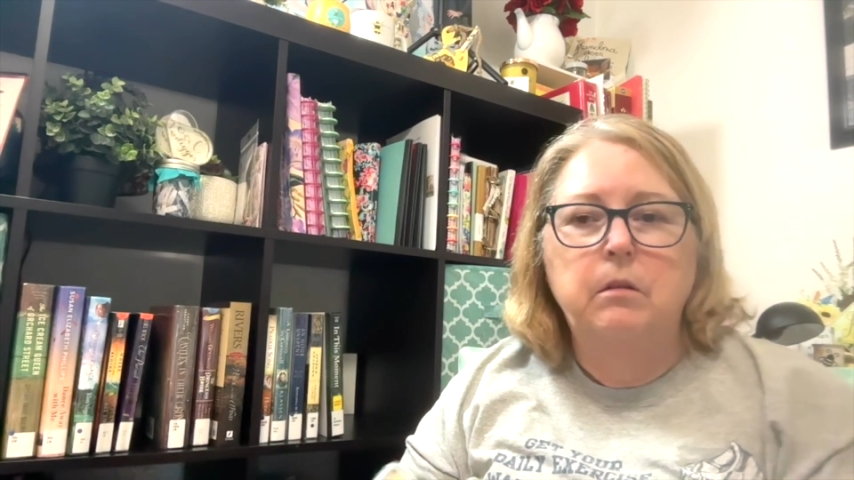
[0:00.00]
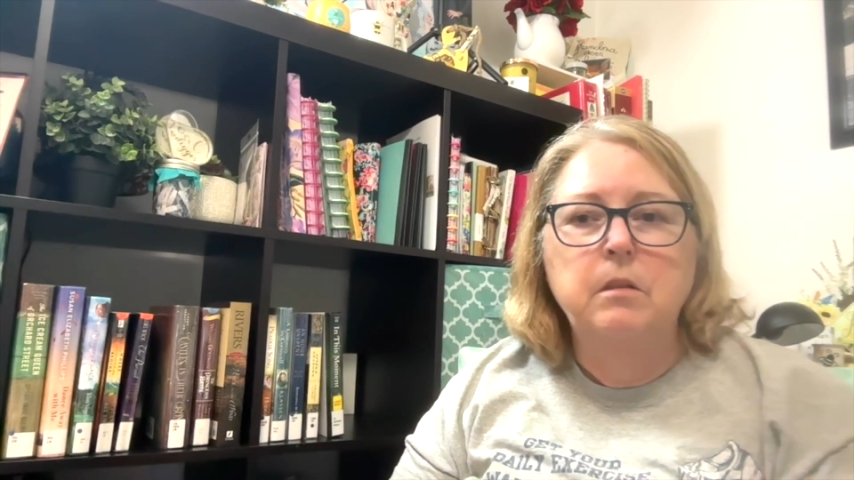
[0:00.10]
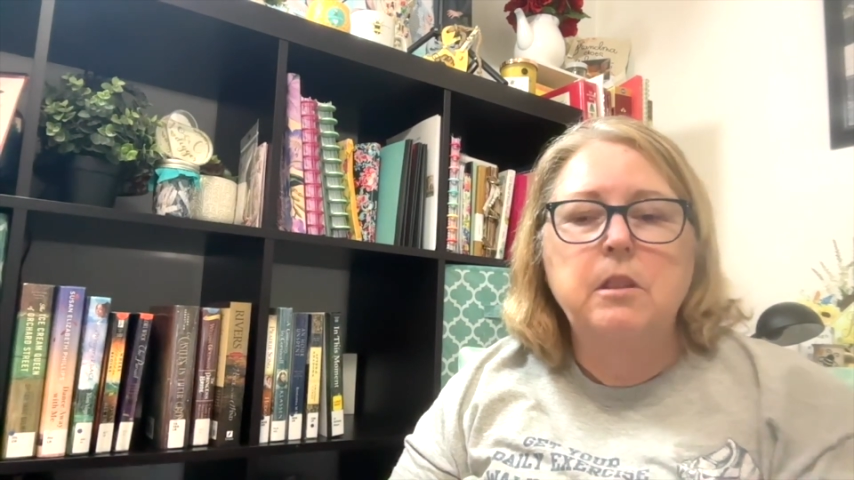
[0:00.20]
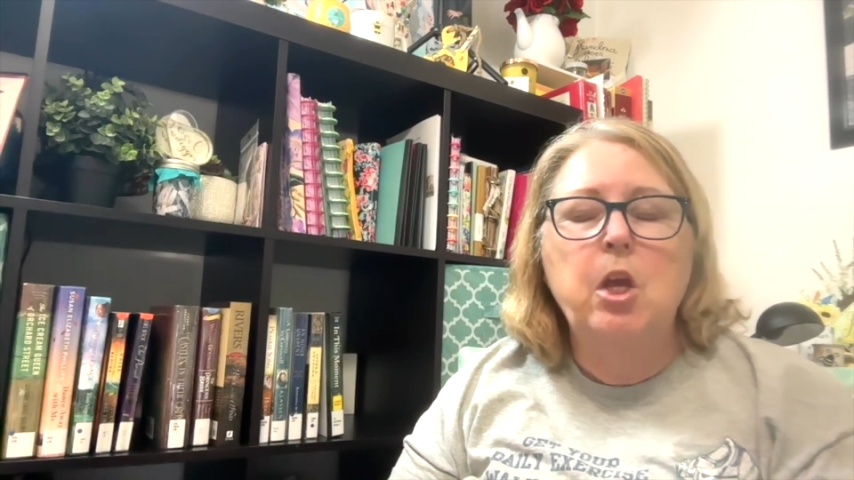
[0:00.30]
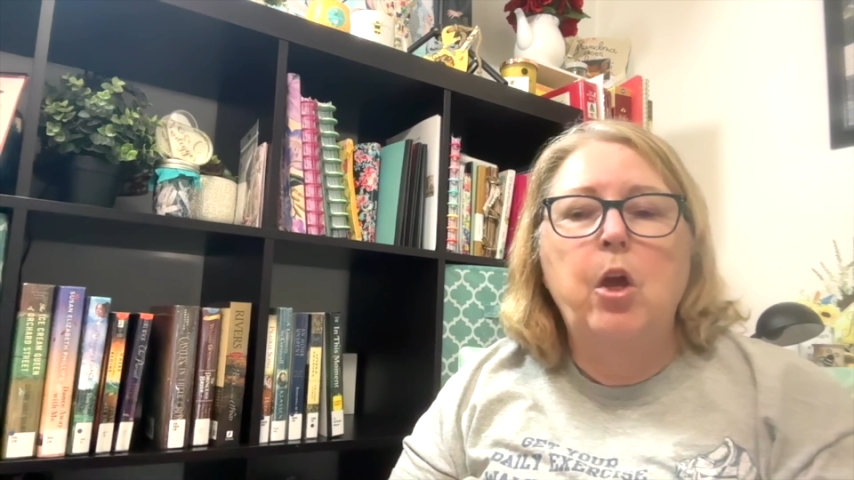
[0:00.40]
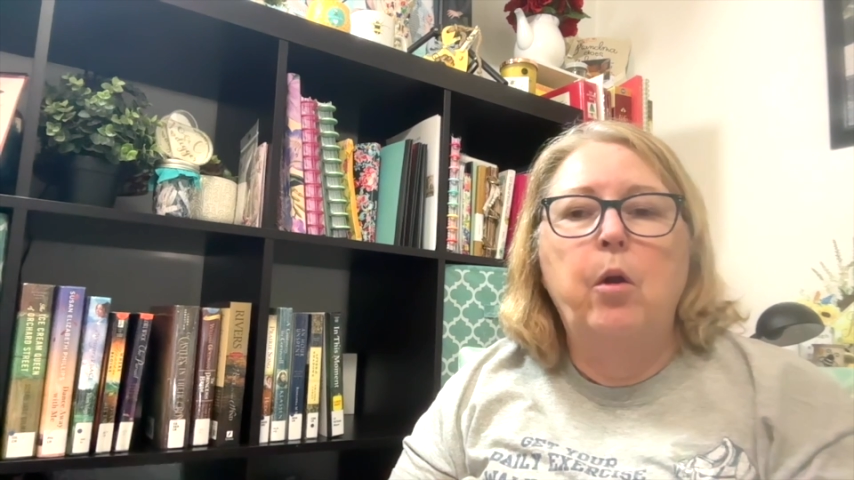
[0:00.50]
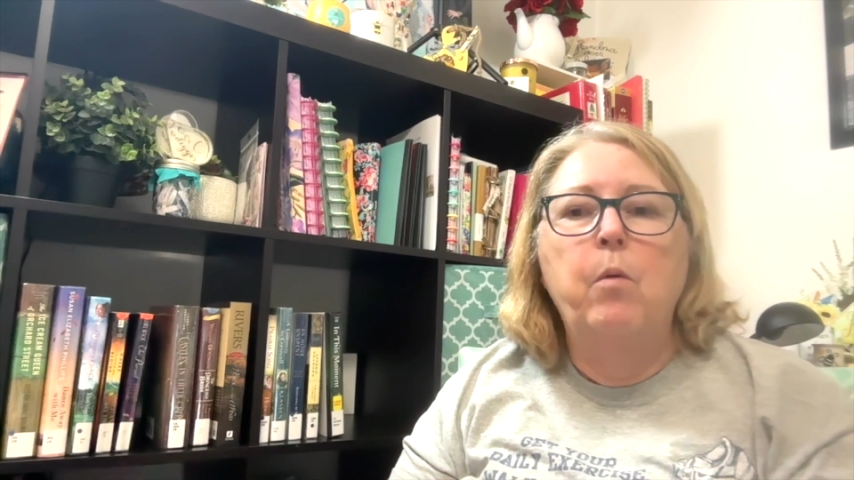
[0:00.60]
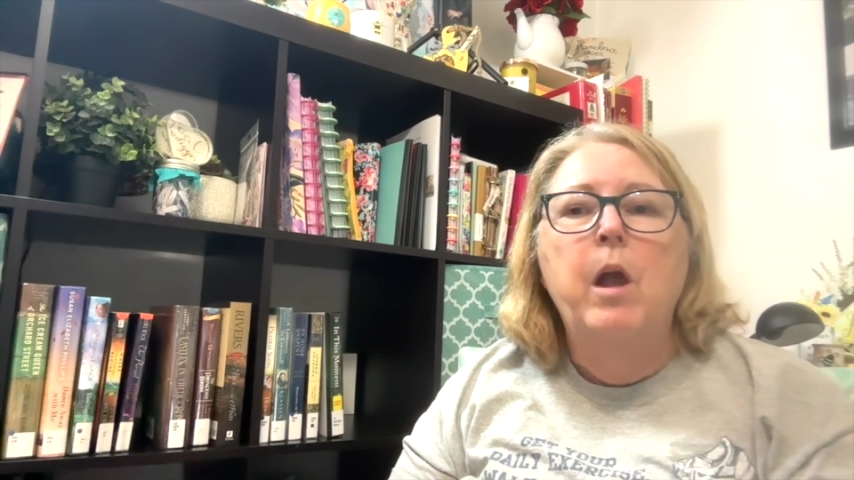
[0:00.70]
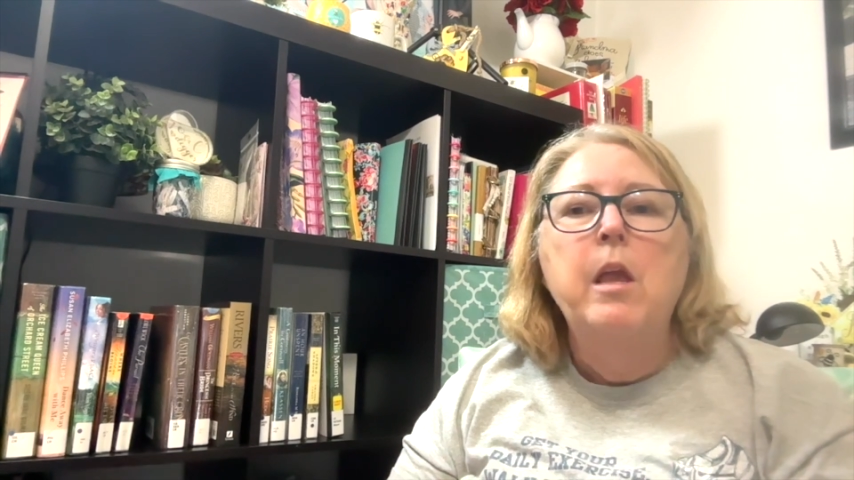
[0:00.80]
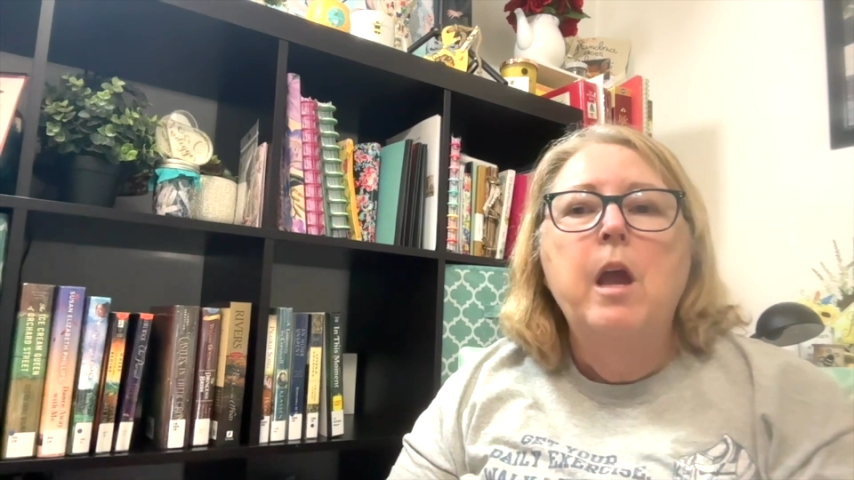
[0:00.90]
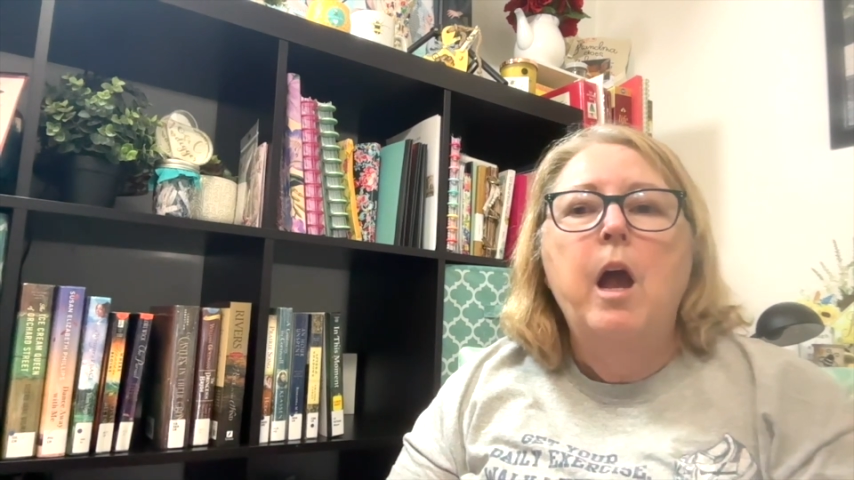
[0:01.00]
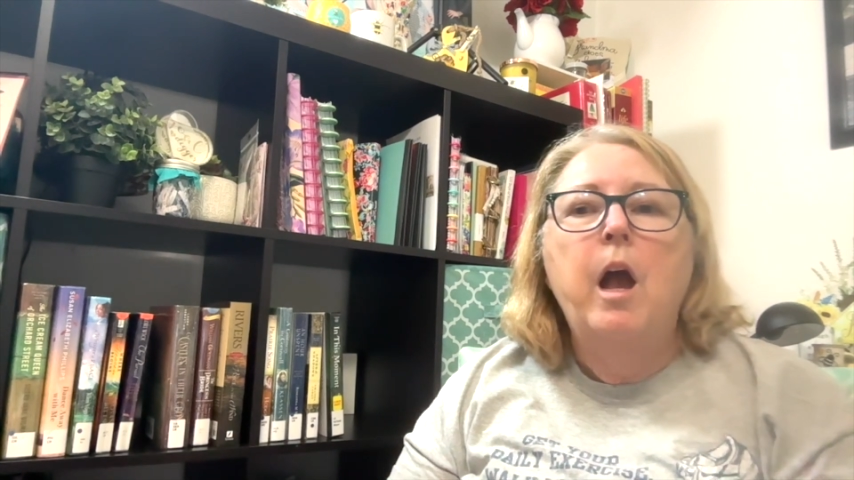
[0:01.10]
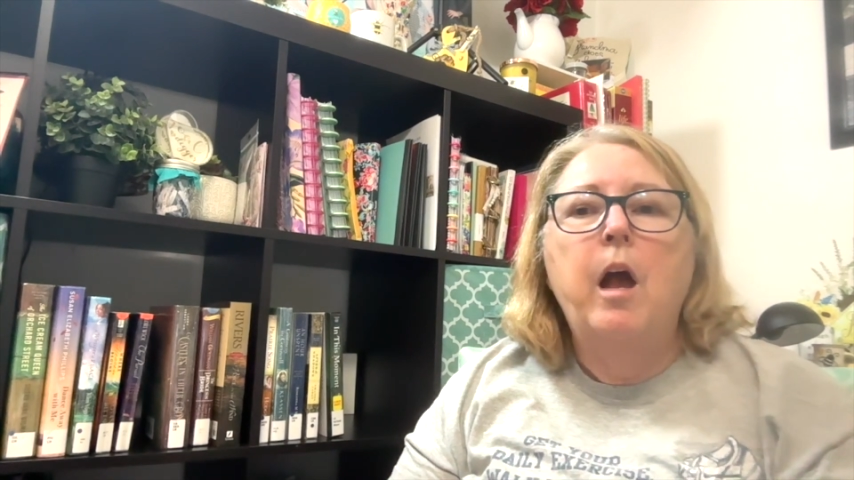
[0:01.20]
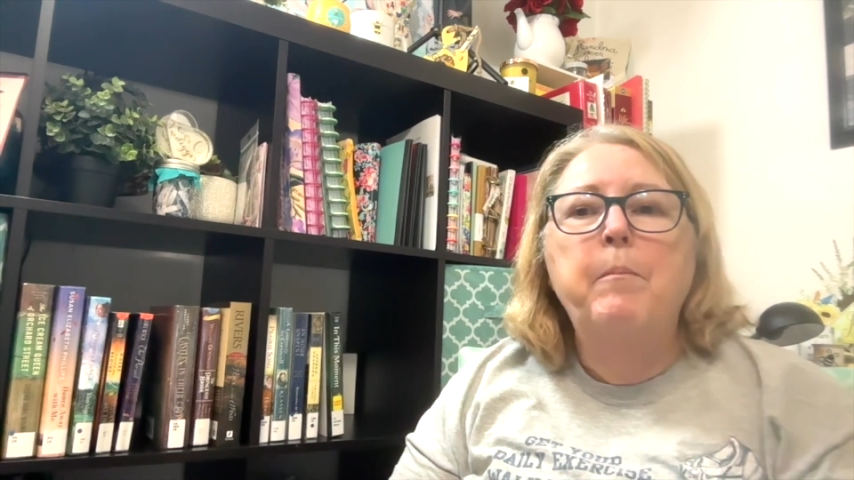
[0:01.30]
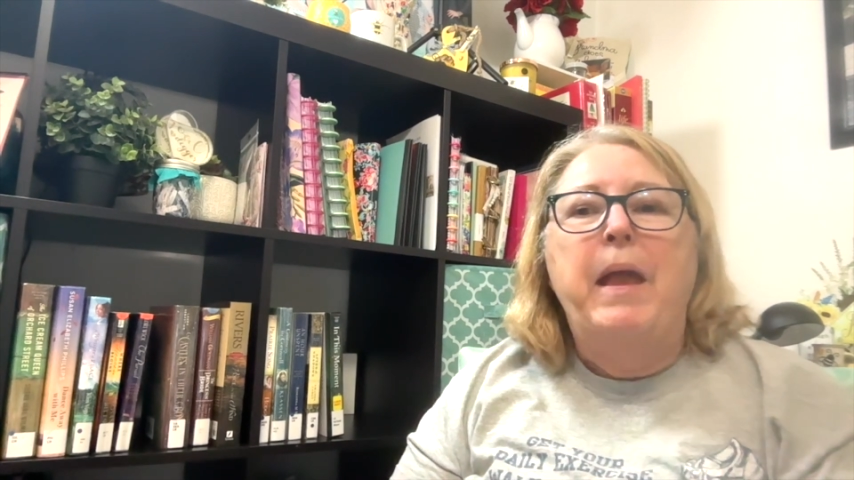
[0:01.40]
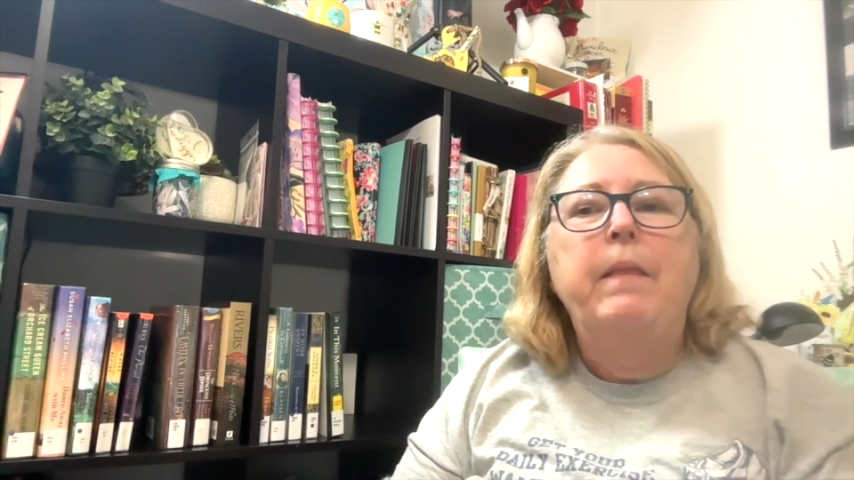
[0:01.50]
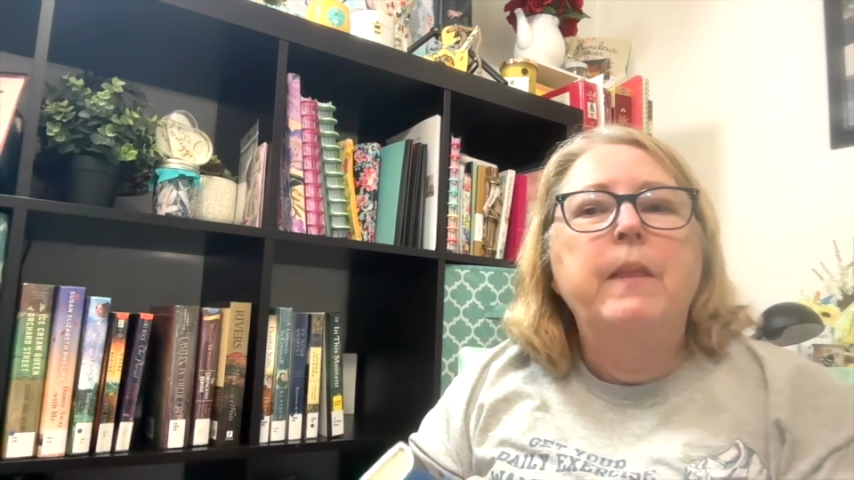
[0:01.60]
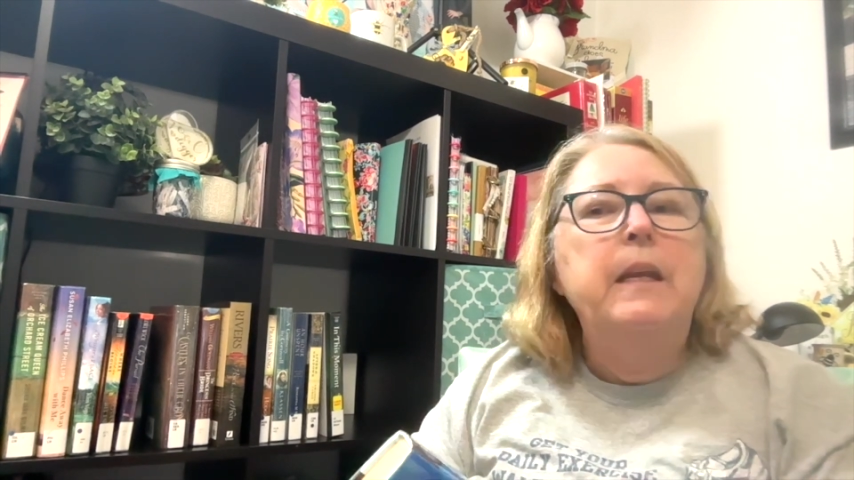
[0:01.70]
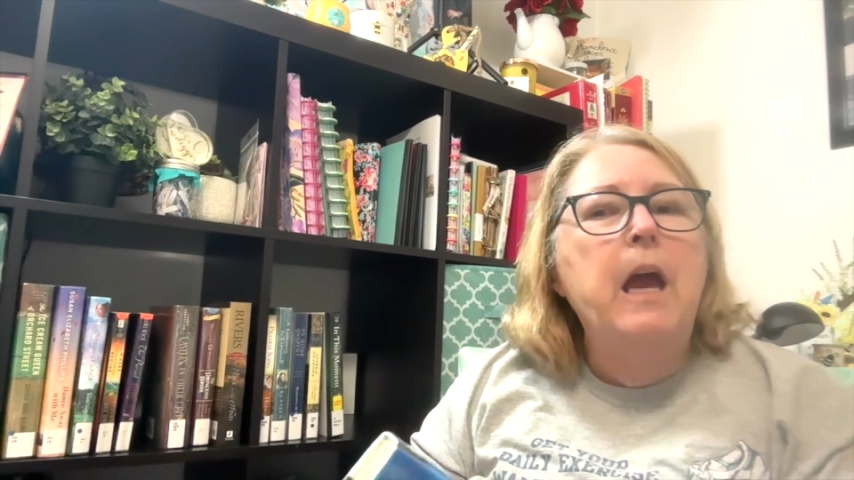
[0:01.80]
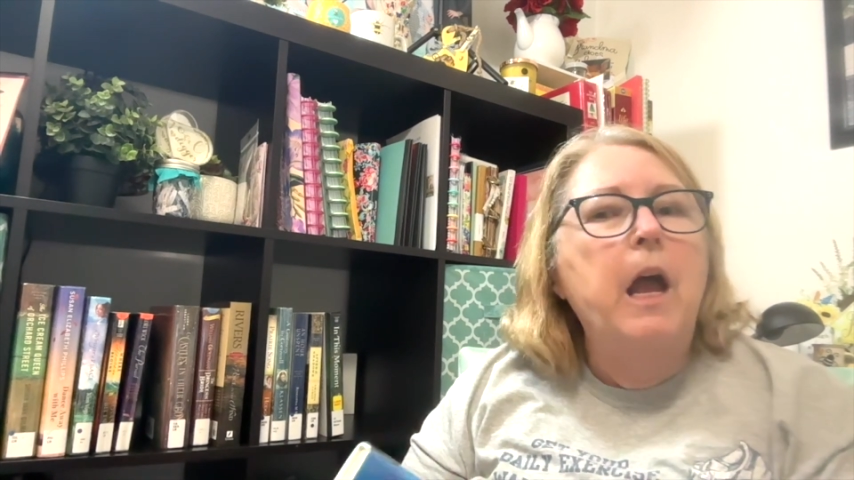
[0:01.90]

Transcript: So, and then